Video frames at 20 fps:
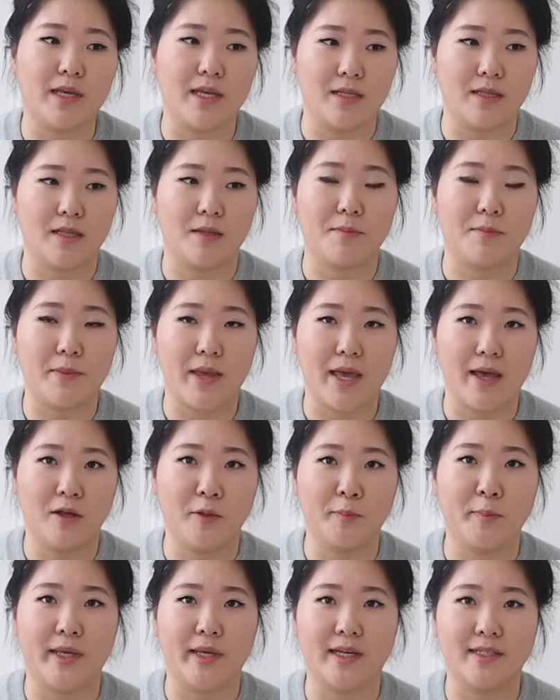in the
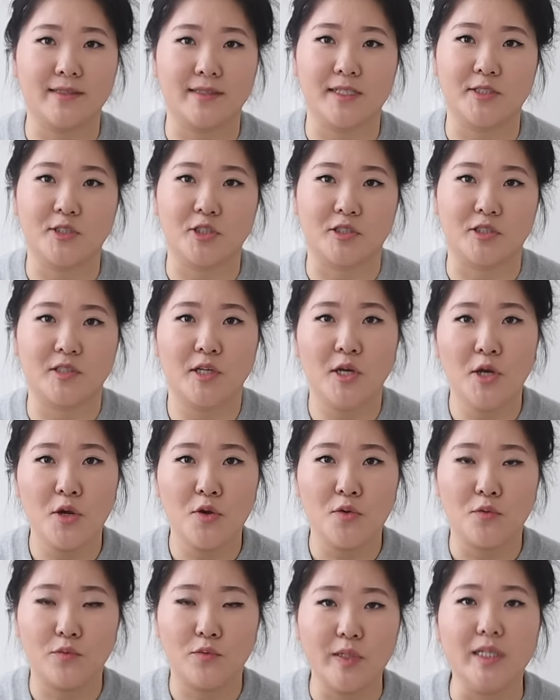pail because it just
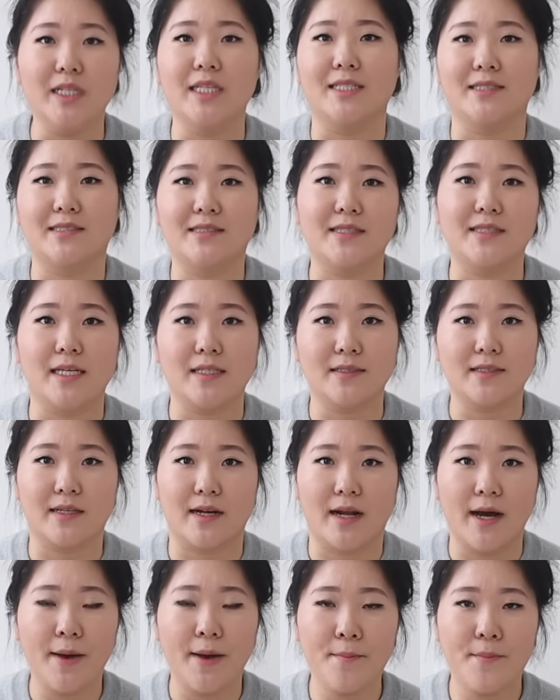really stinks
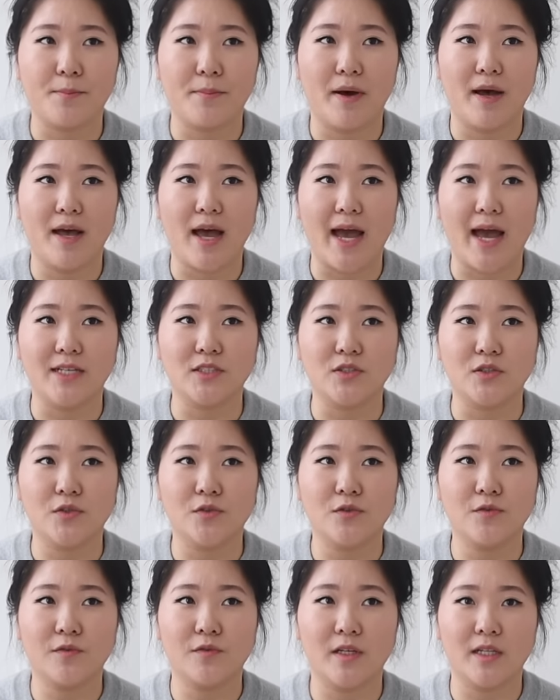it up. But I
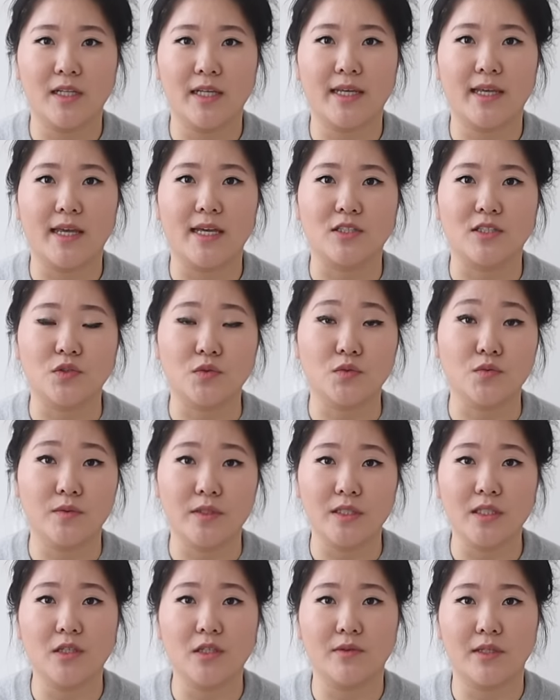do feel like it's
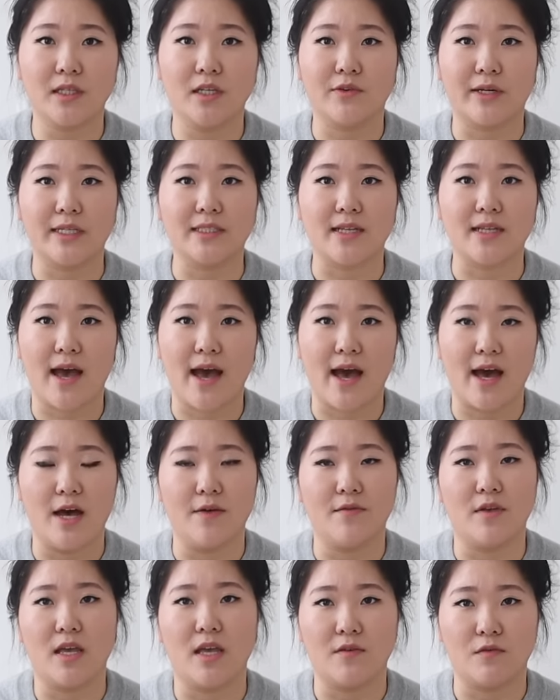really, really great to
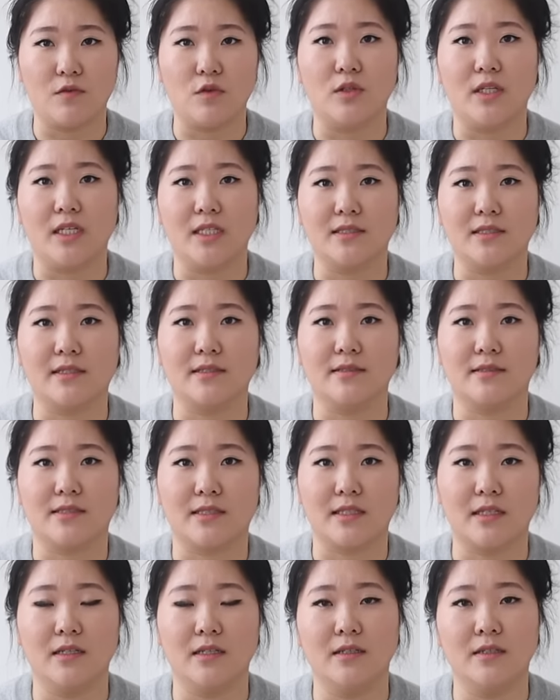have if you need to
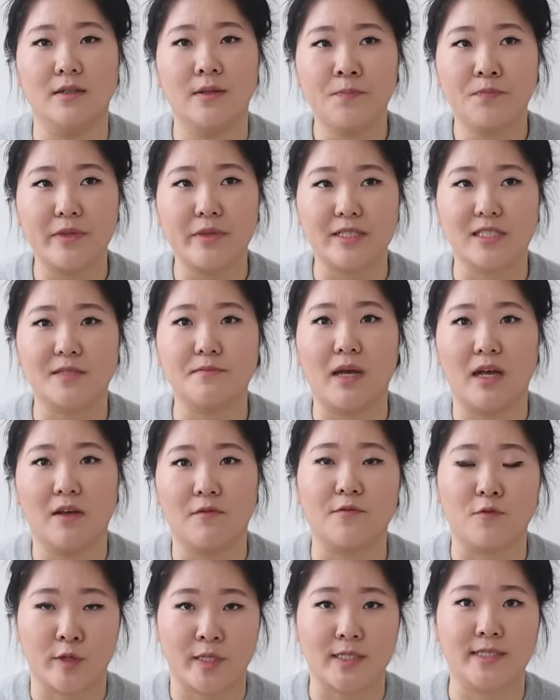conceal the smell
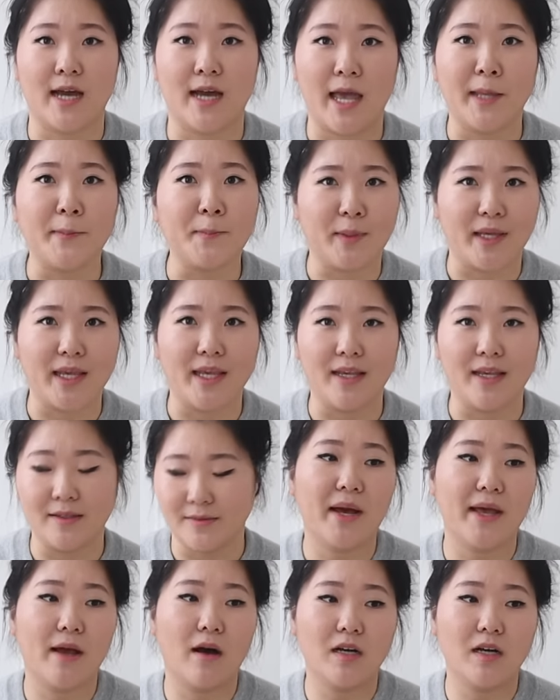for the time being.
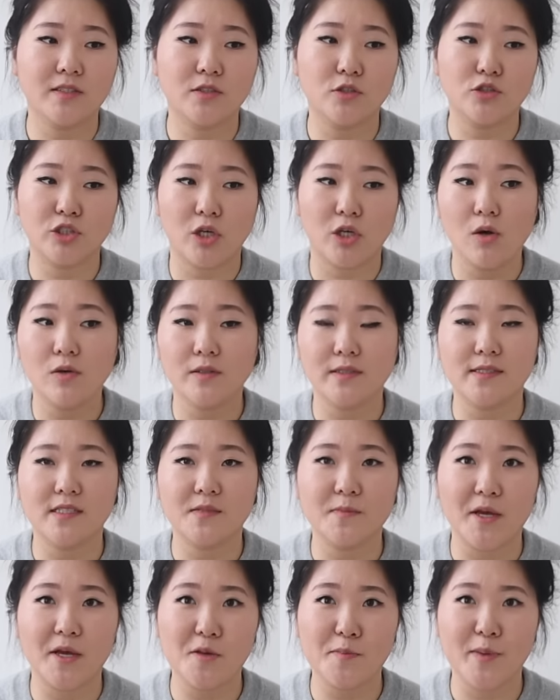I also chose
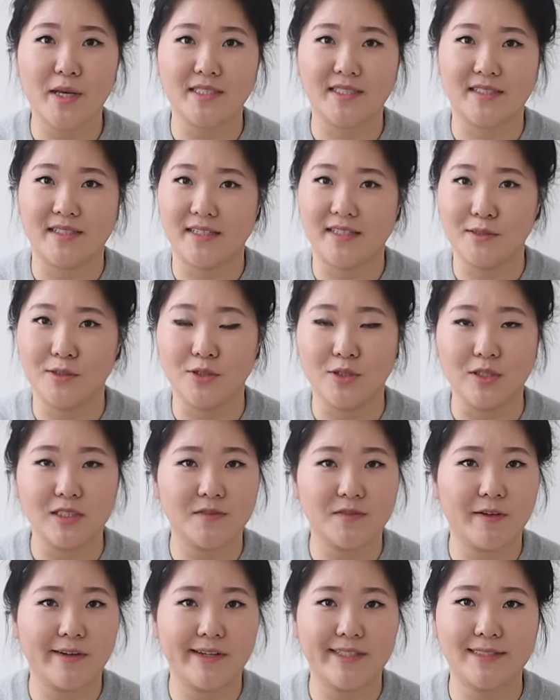this pail because it
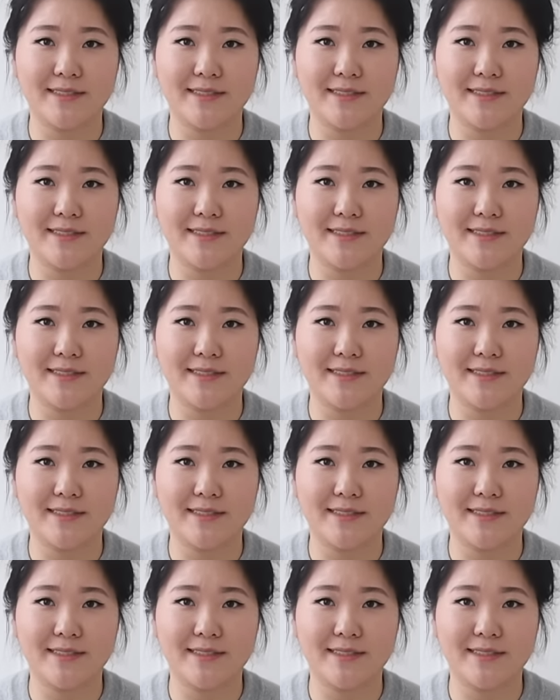looks very